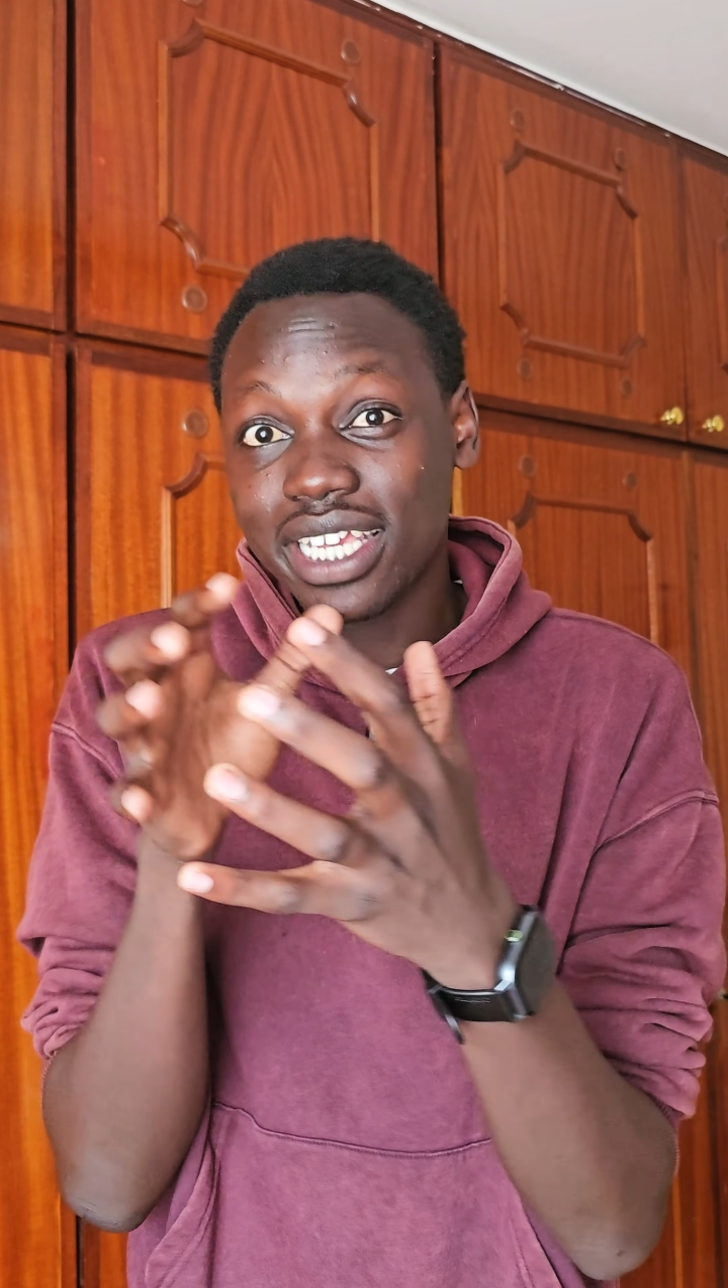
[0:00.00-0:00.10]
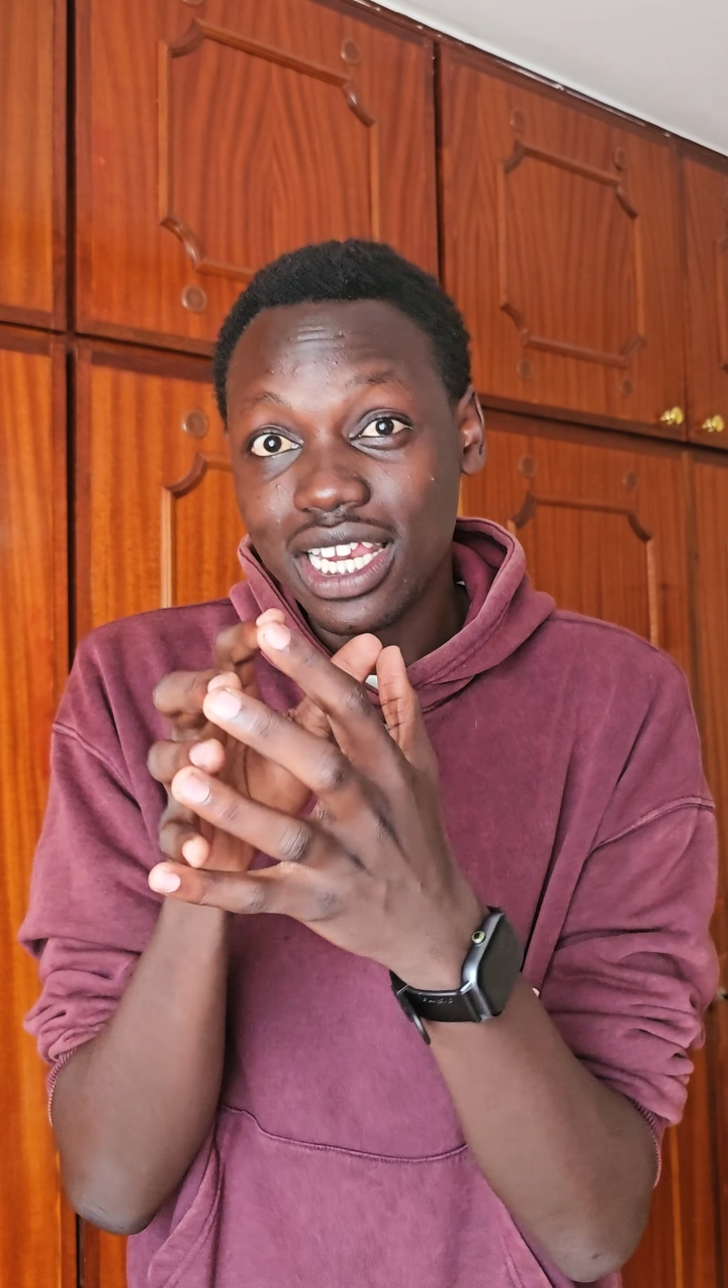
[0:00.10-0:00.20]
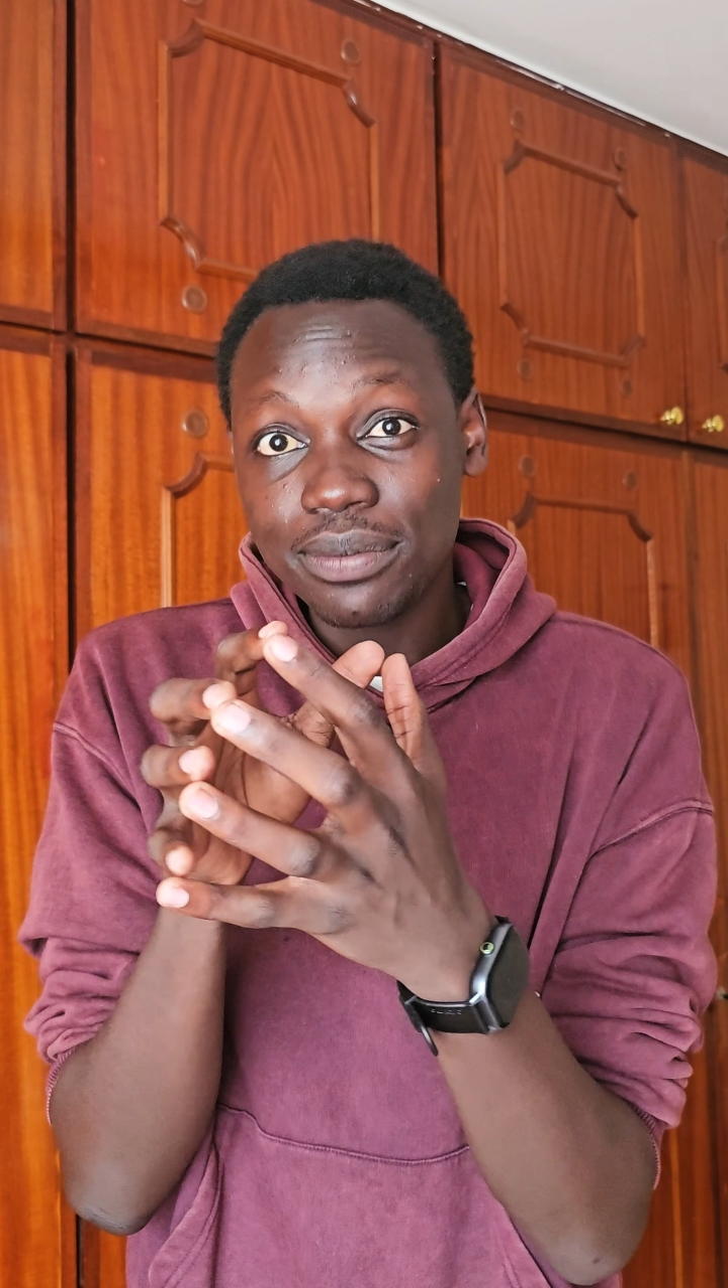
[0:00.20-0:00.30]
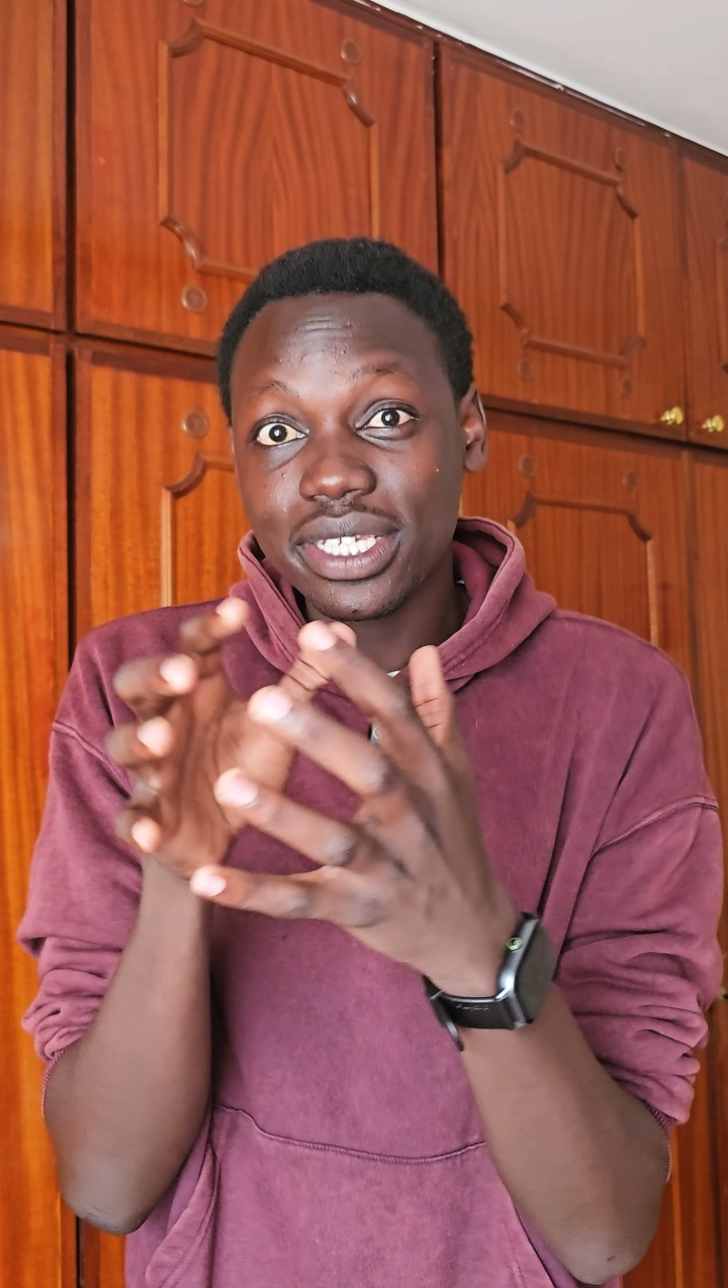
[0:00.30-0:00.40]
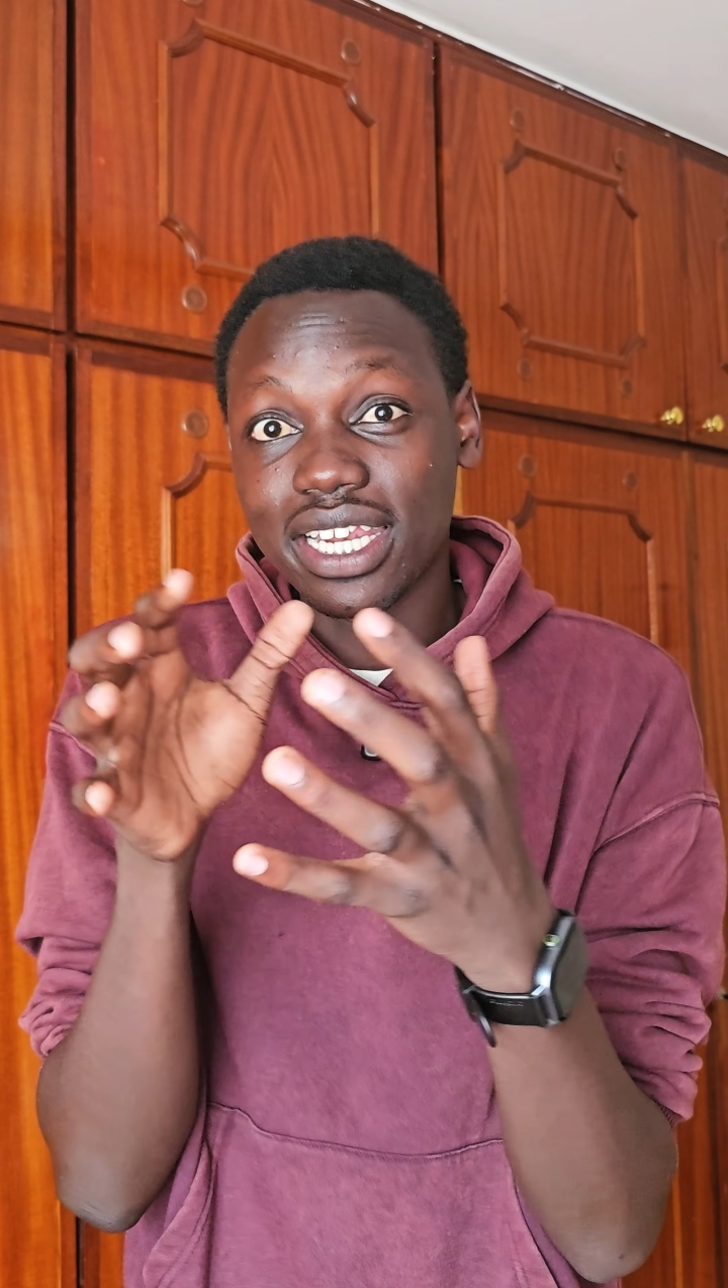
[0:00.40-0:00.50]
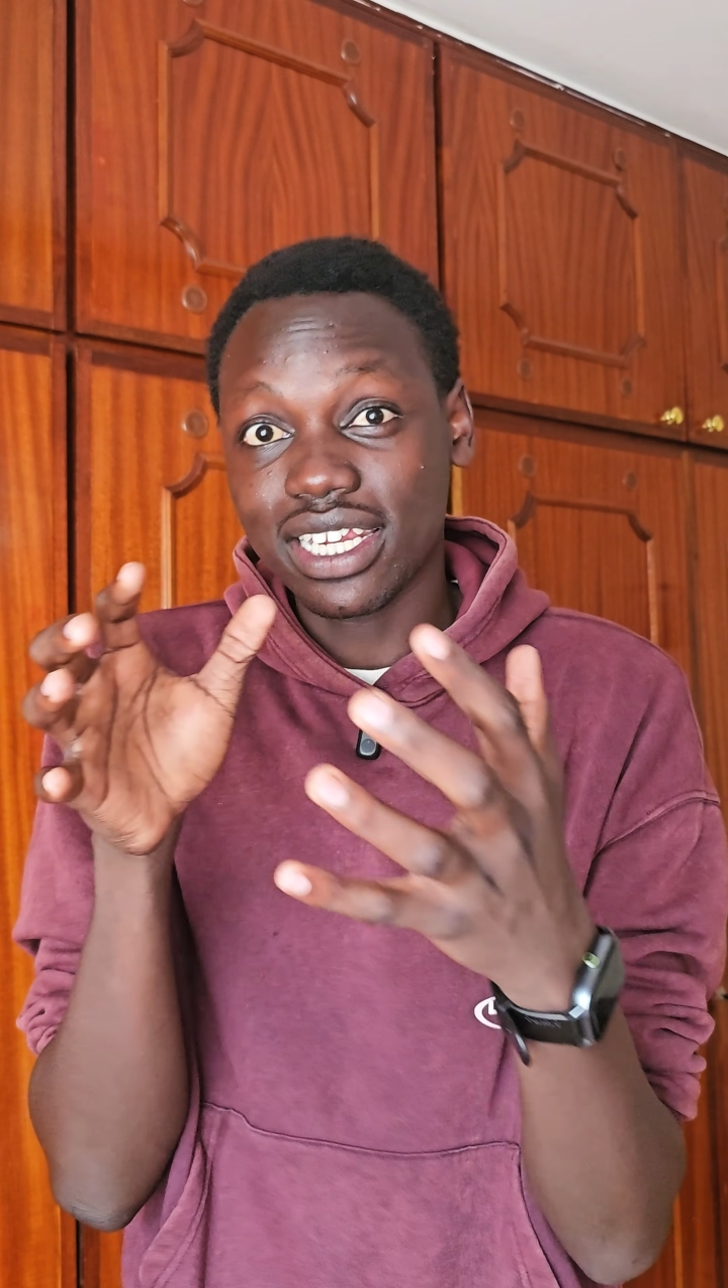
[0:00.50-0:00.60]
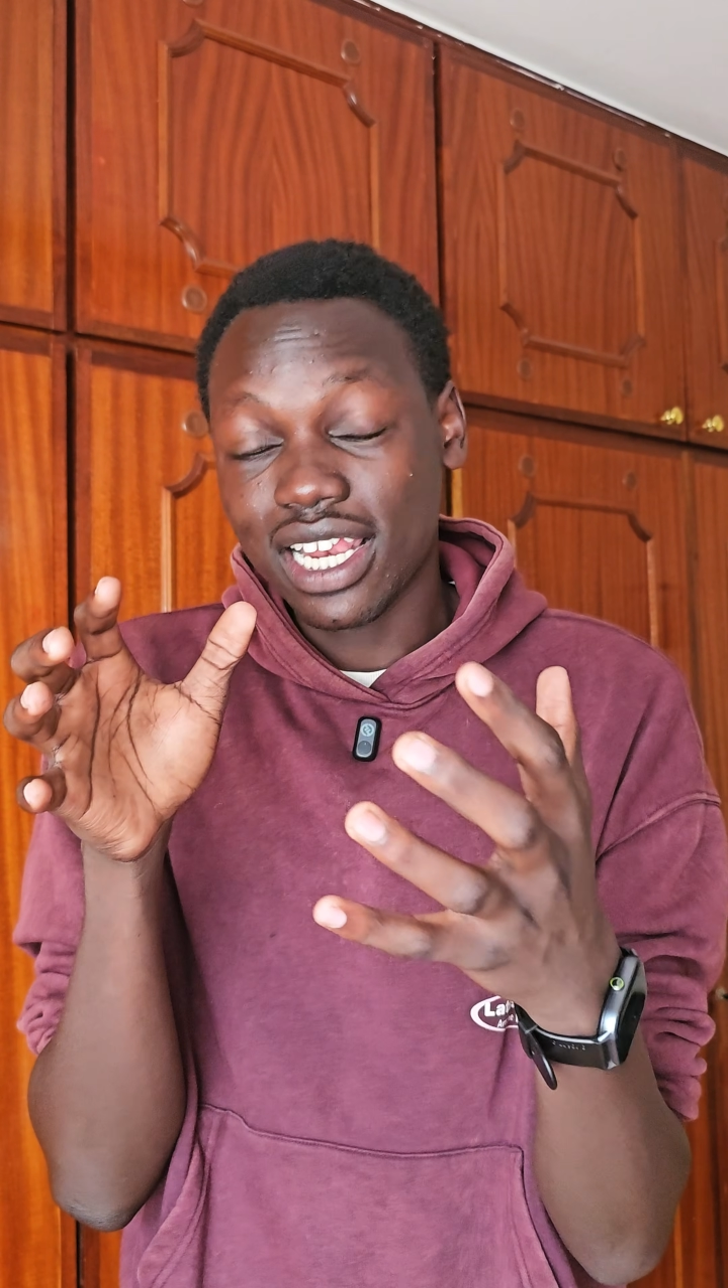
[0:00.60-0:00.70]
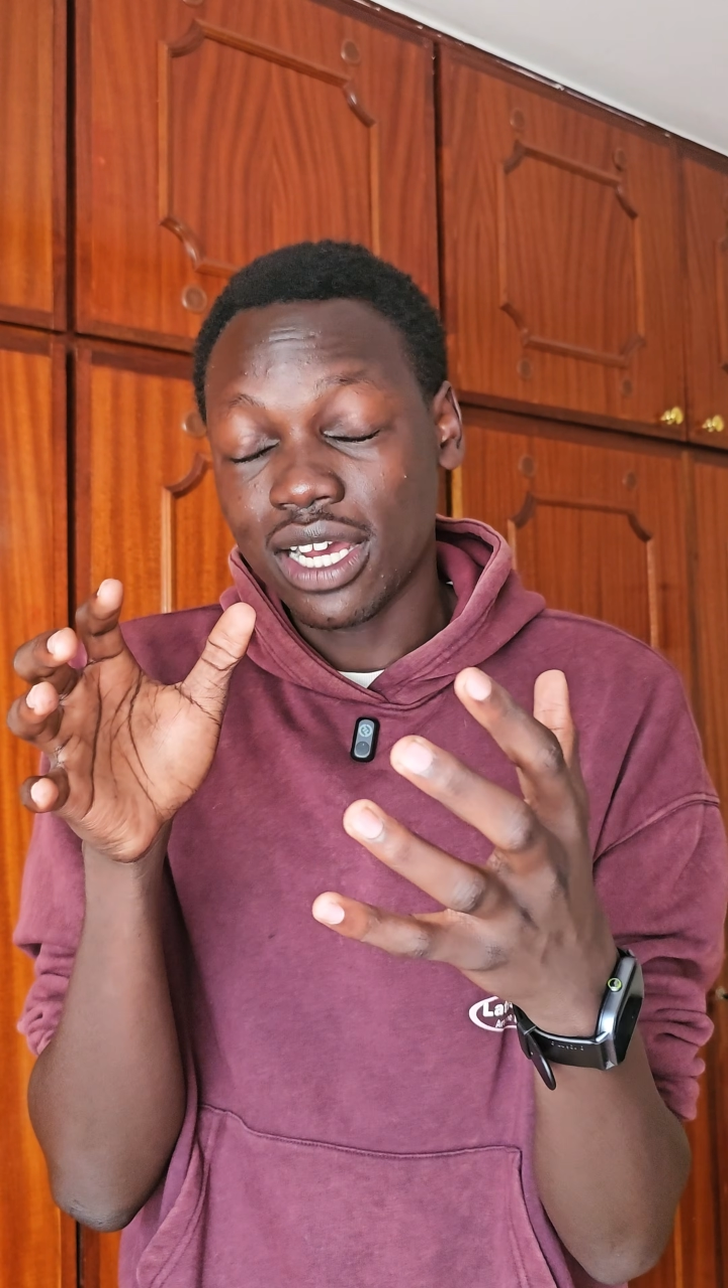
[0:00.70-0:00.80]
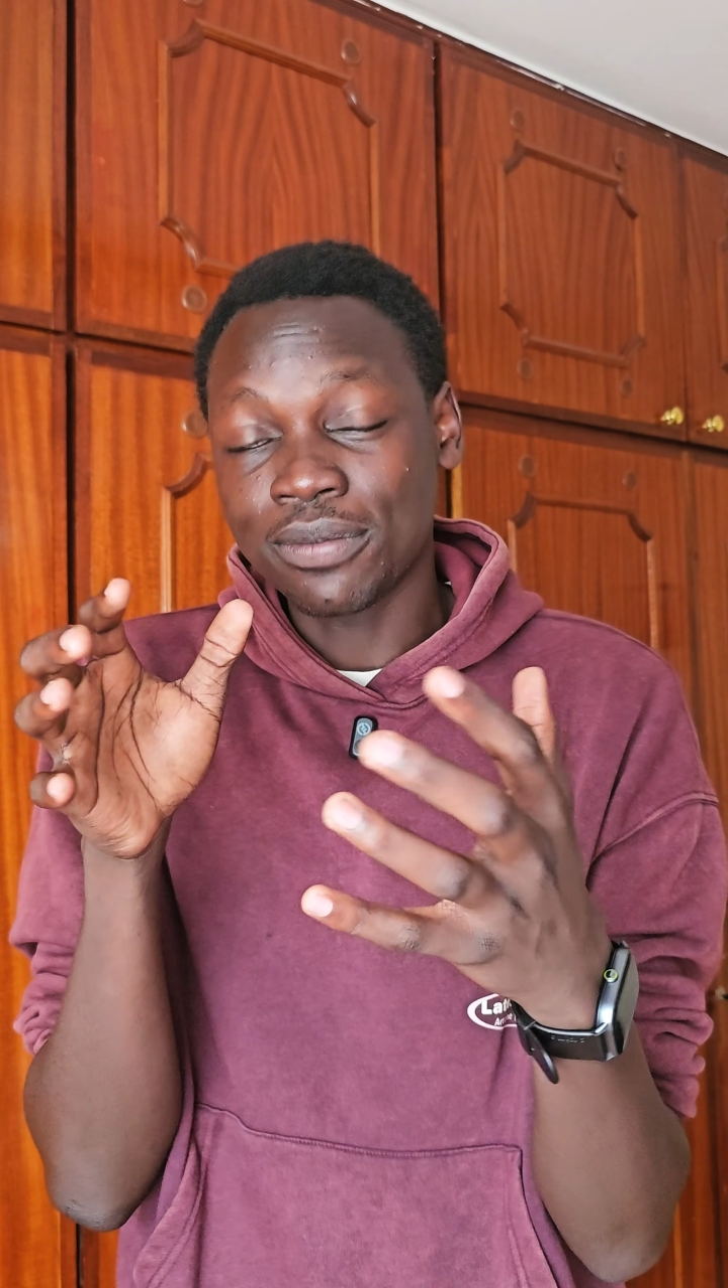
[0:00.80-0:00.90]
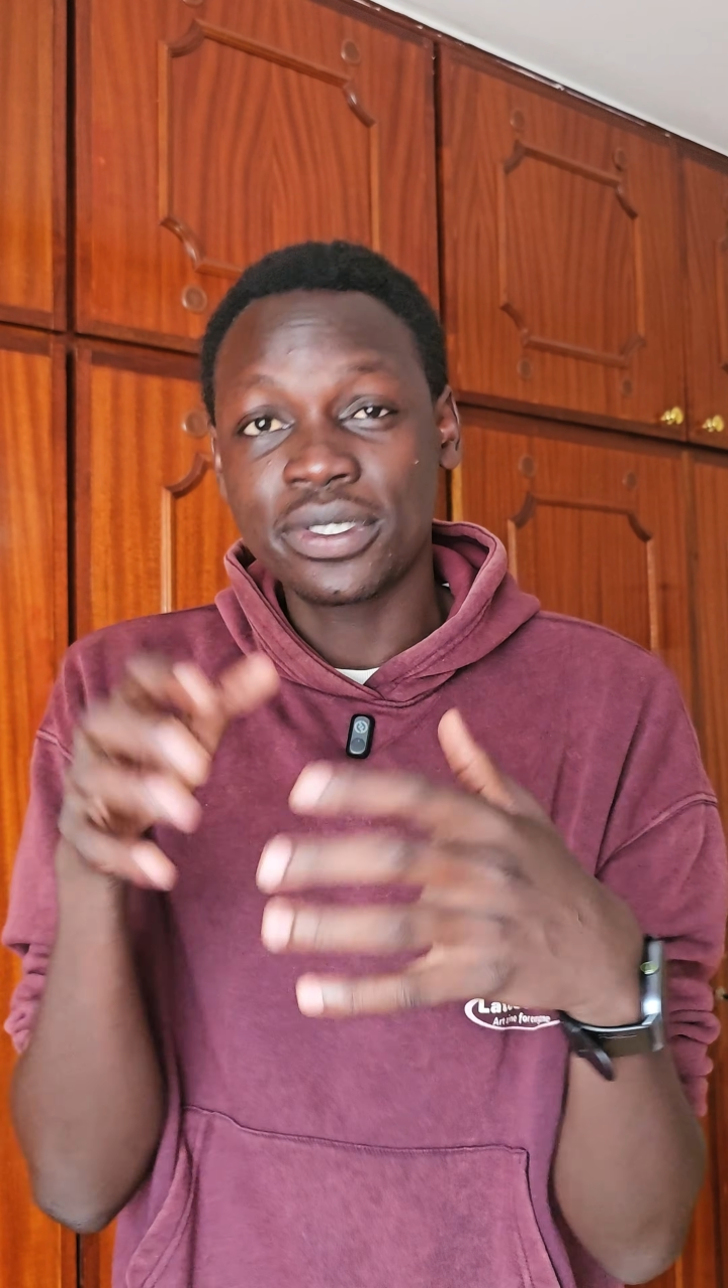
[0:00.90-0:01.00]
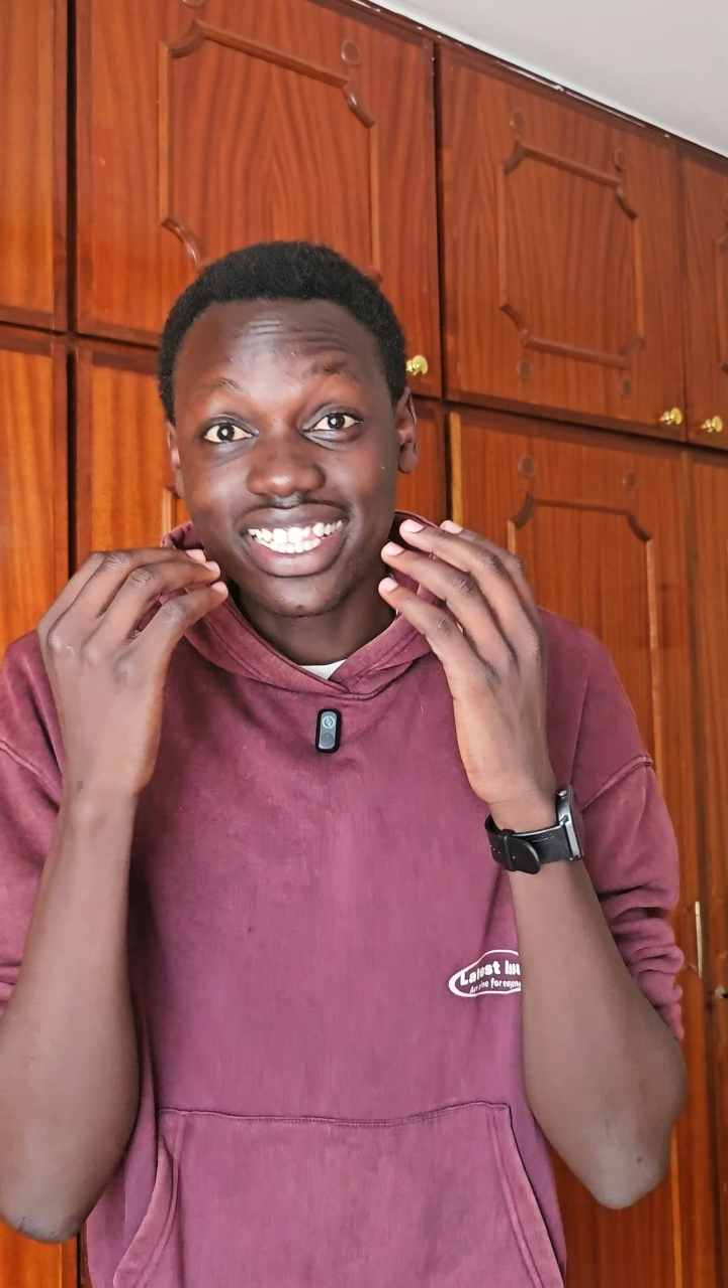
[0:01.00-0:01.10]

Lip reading: clamps and unclamps.